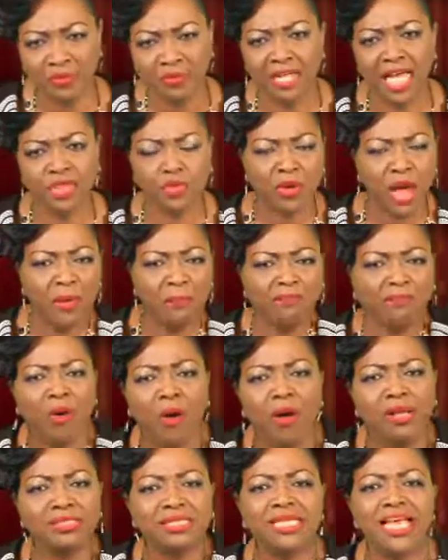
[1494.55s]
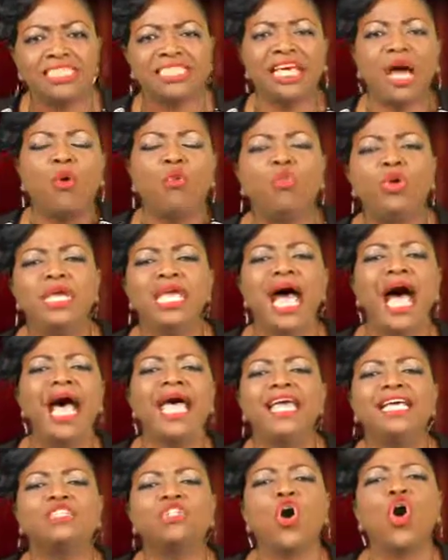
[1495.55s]
that's why Paul says that we are
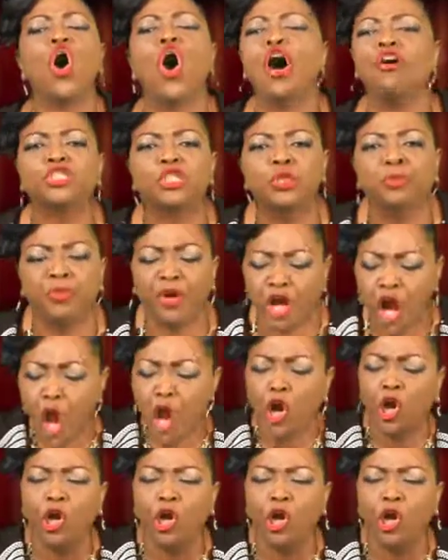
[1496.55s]
his offspring.